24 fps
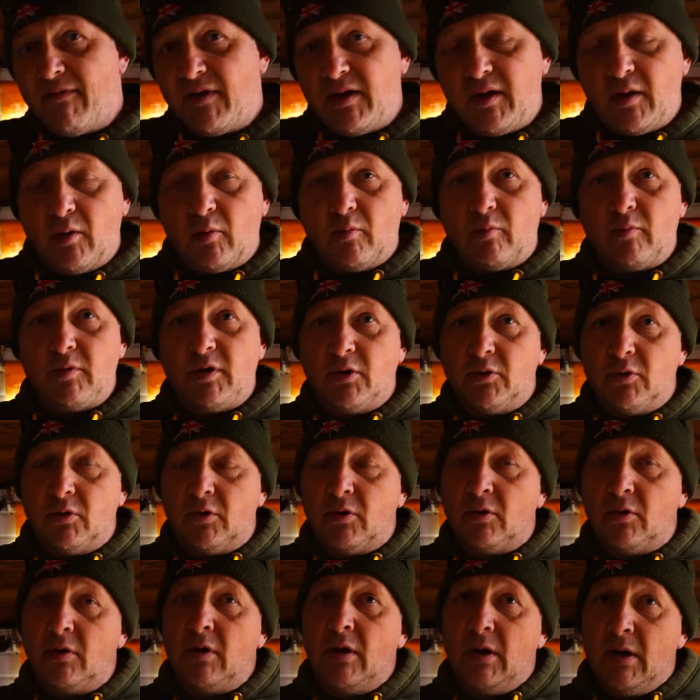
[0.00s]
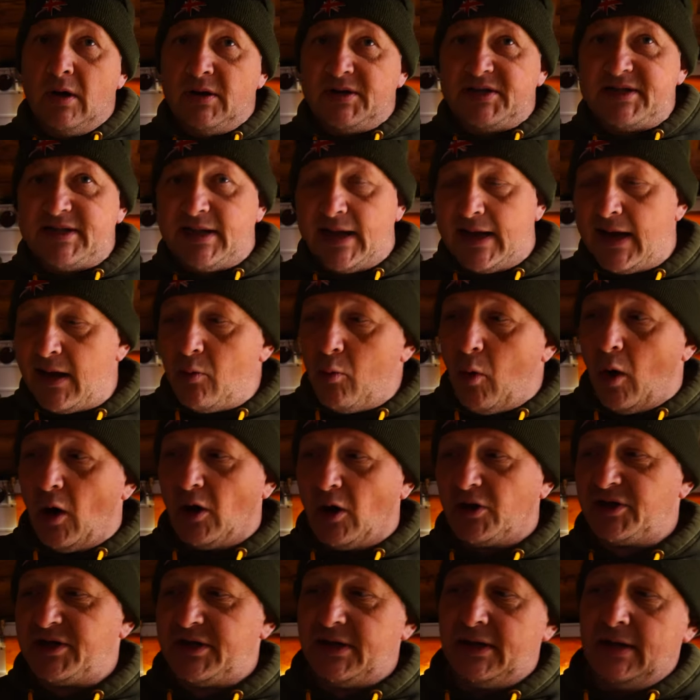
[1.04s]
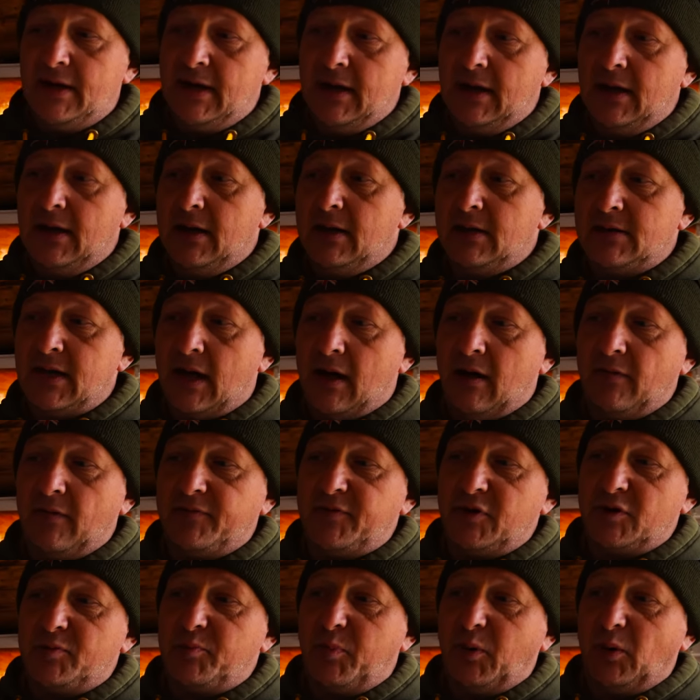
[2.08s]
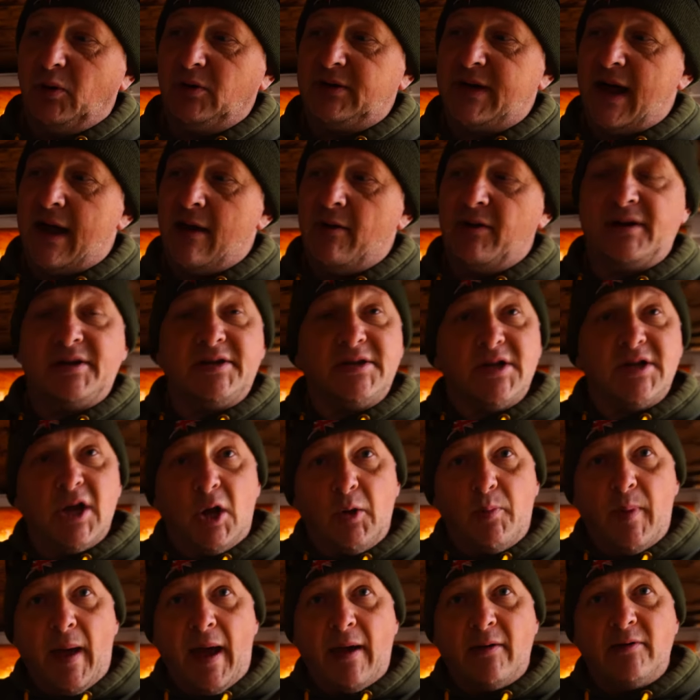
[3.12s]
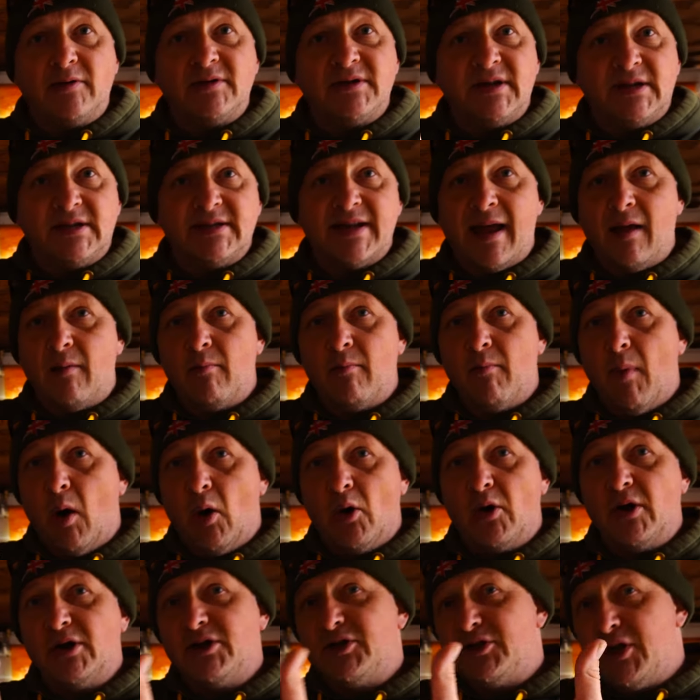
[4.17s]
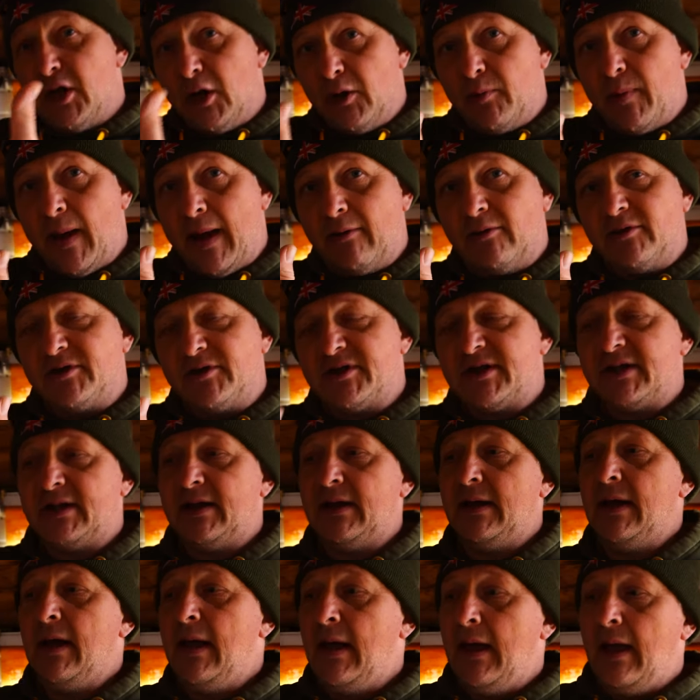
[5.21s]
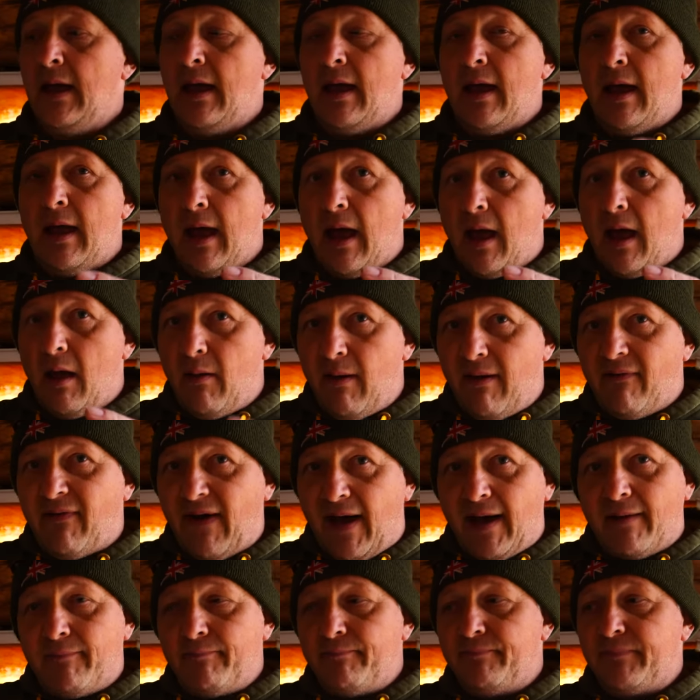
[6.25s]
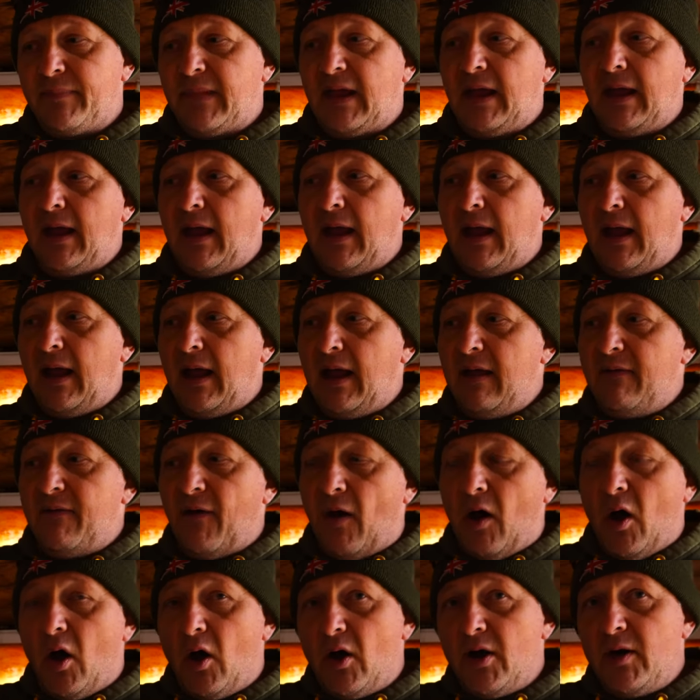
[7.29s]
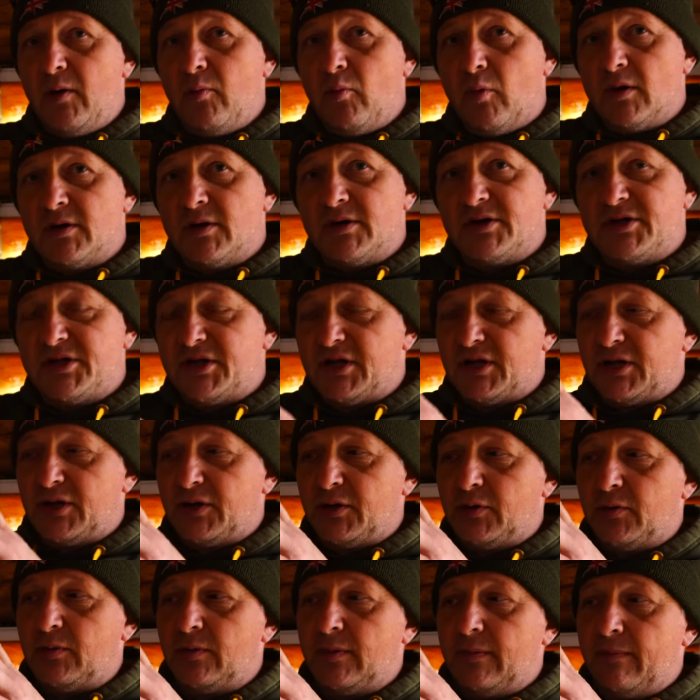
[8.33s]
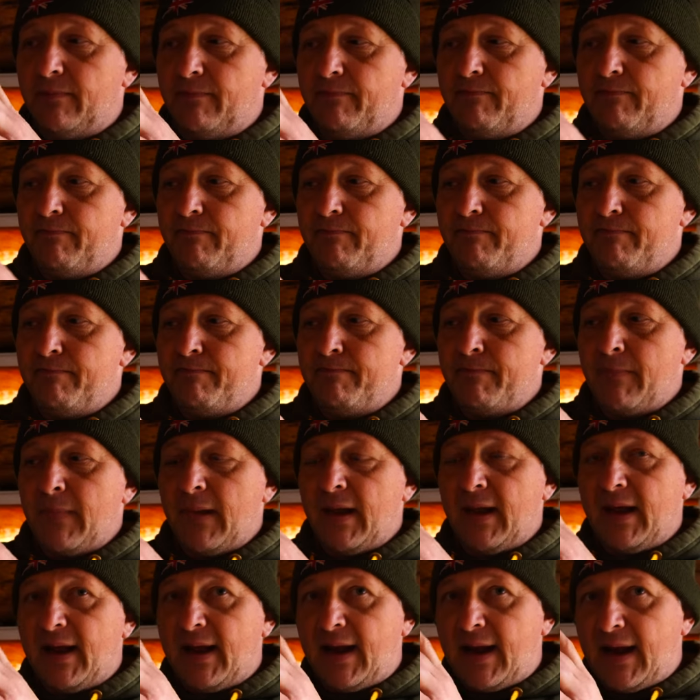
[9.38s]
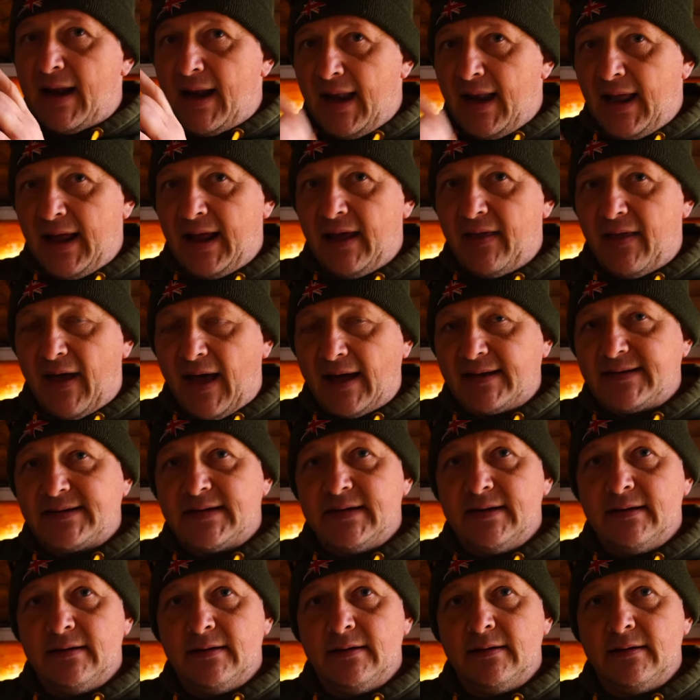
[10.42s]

you, your sling was. So I've just pulled down at two pounds, it's now minus two pounds. However, if I want to clear that,